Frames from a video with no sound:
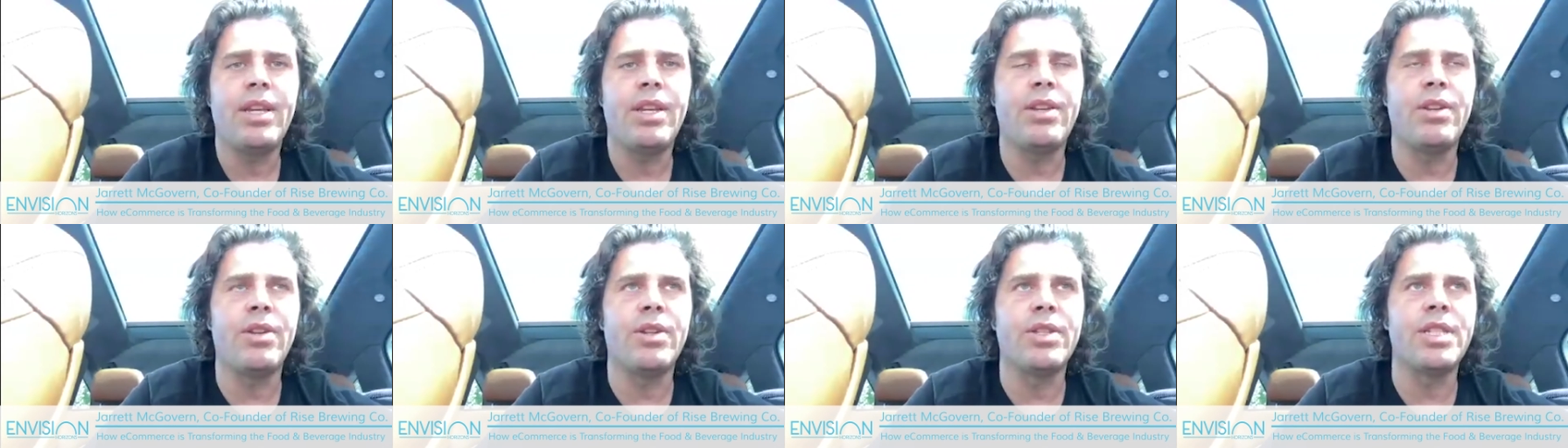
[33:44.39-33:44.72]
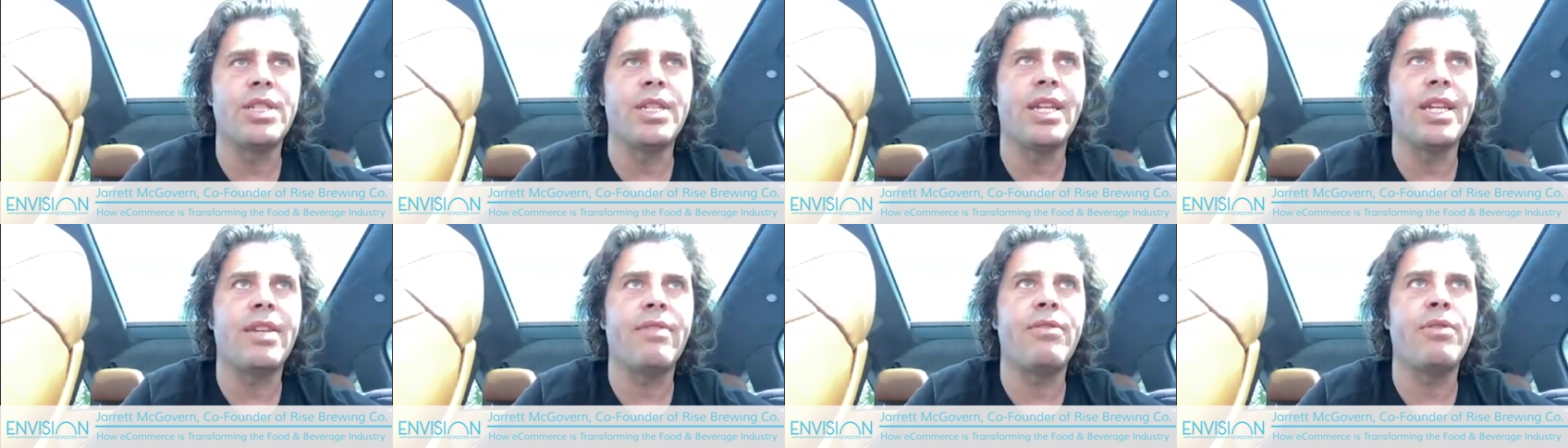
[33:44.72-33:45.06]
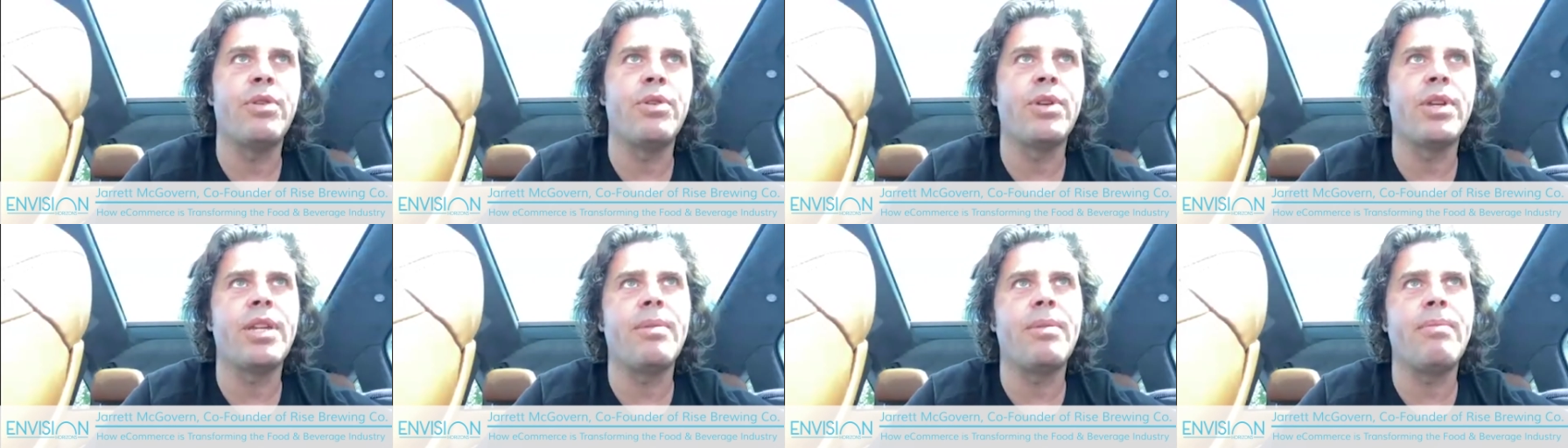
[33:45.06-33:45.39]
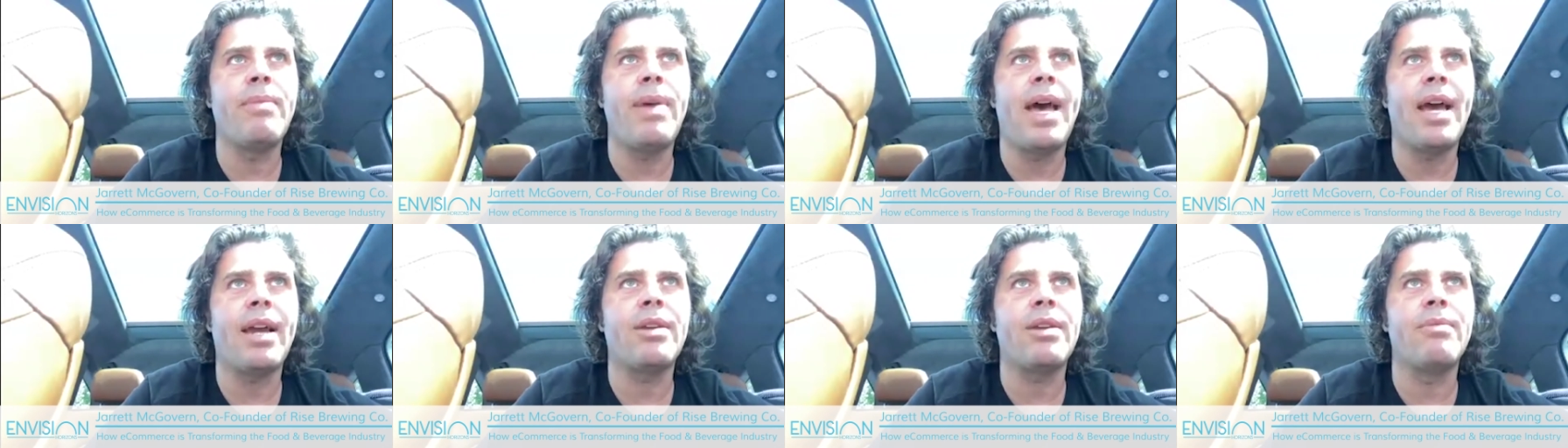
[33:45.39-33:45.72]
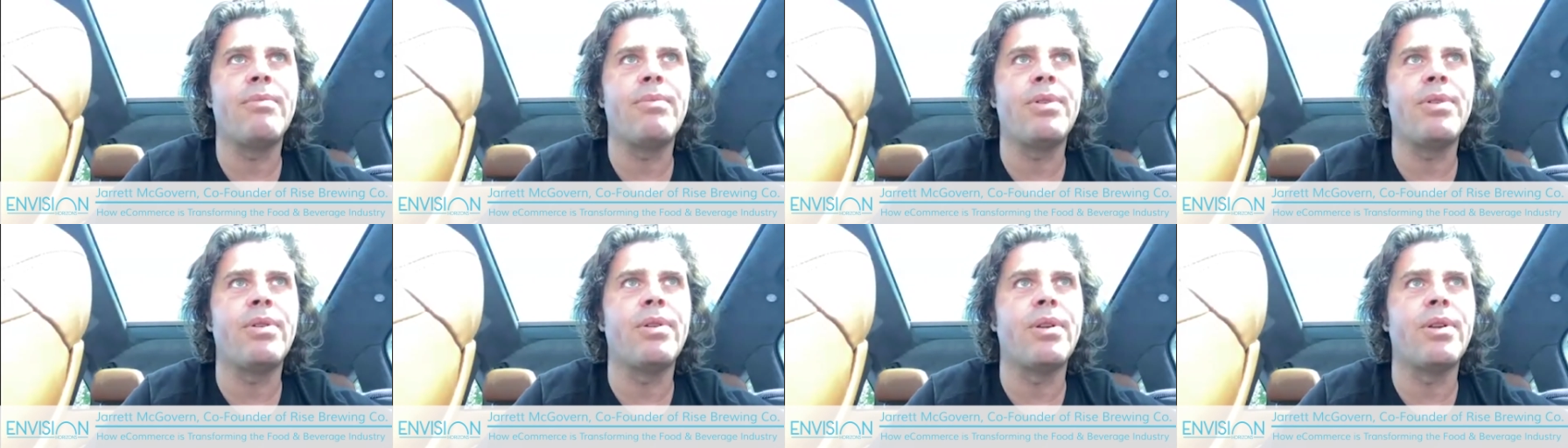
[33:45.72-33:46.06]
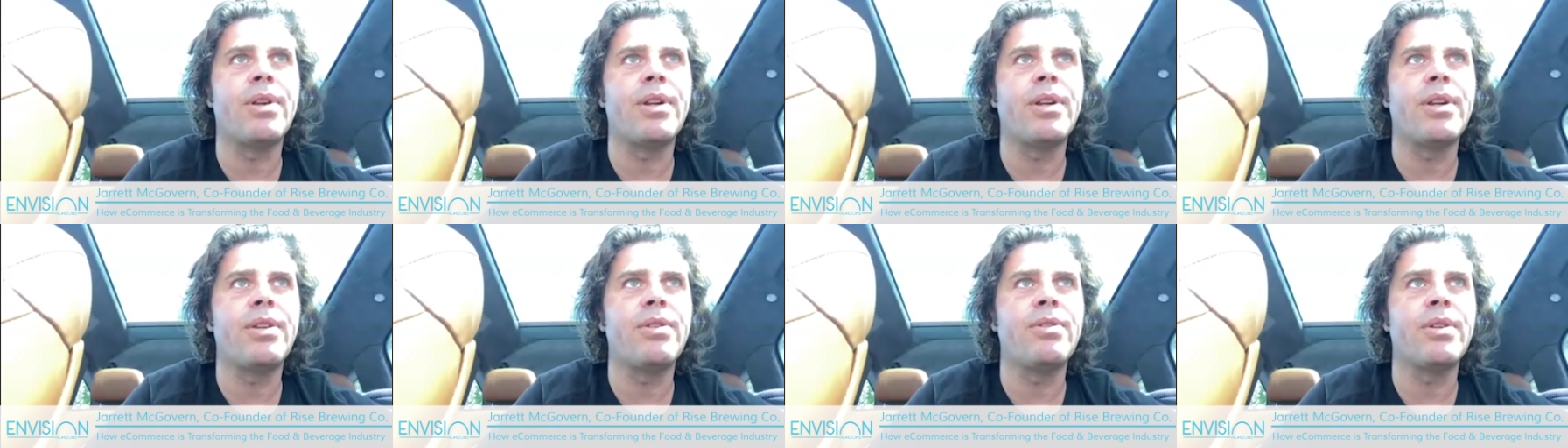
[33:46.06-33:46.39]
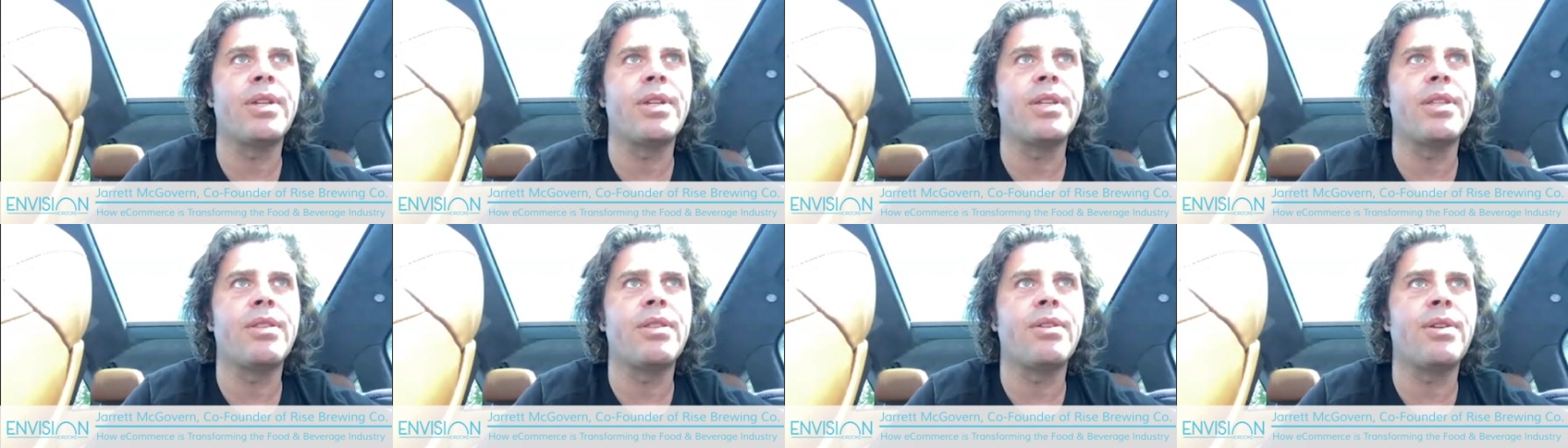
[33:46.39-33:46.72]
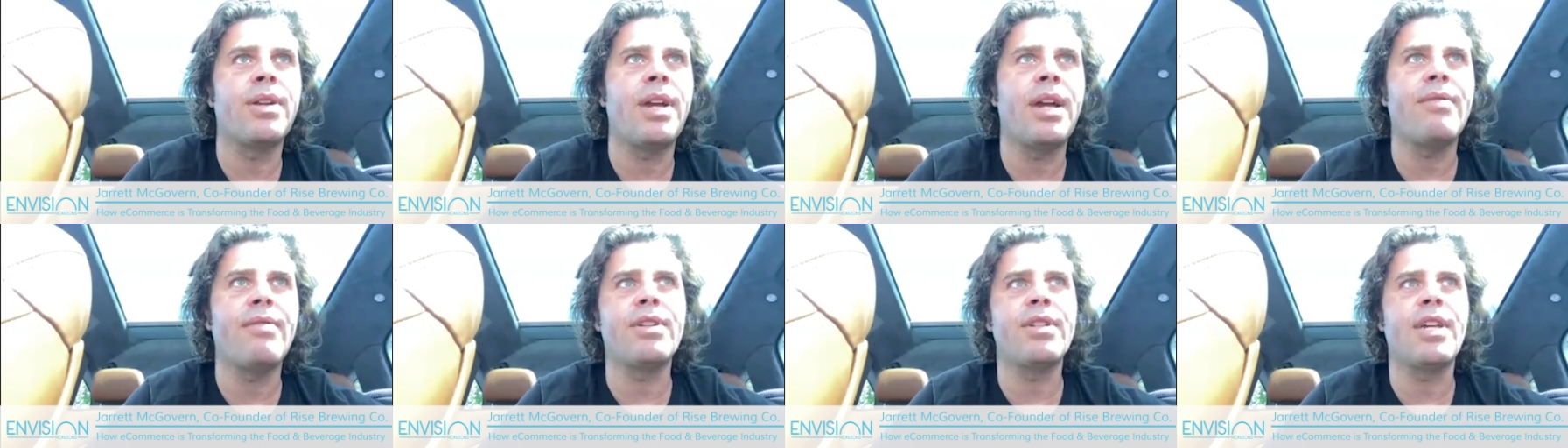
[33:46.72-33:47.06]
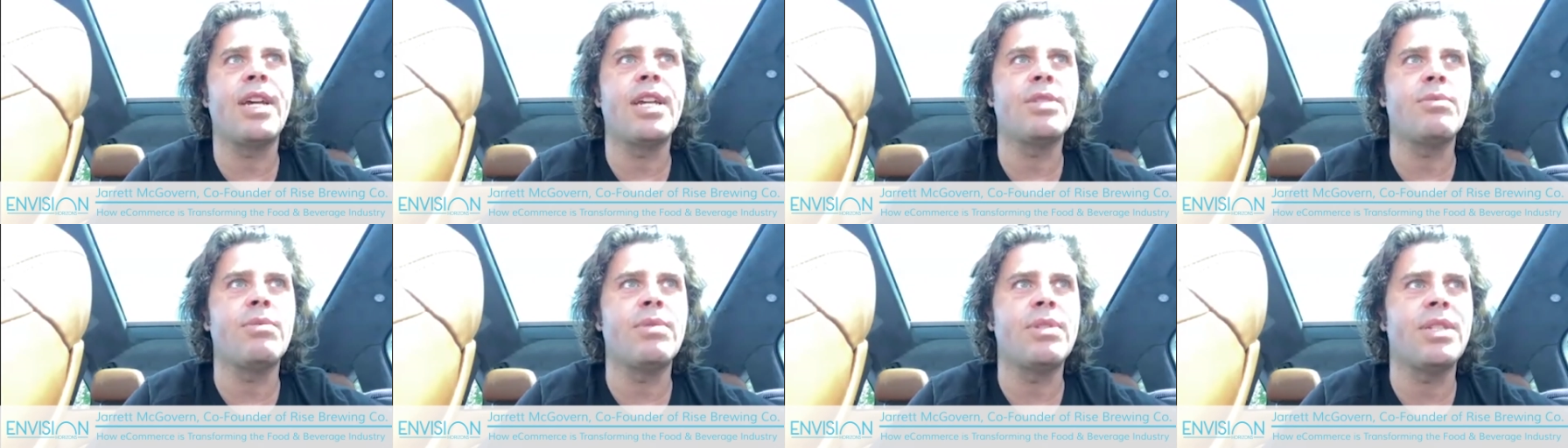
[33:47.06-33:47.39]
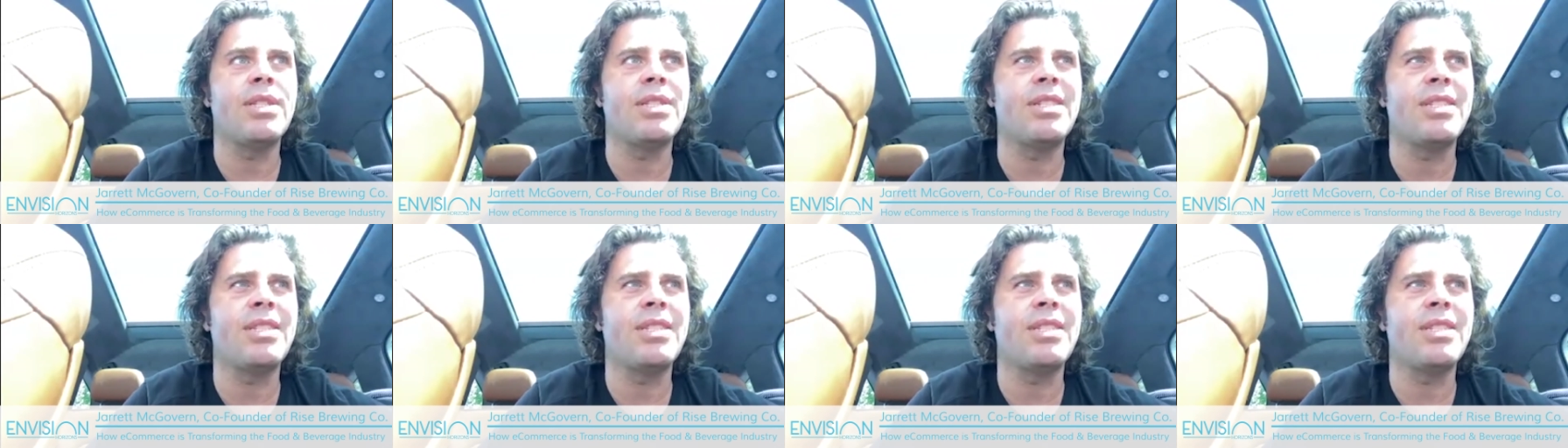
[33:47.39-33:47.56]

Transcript: It's like if you look at a Mac computer and you look at their advertisements,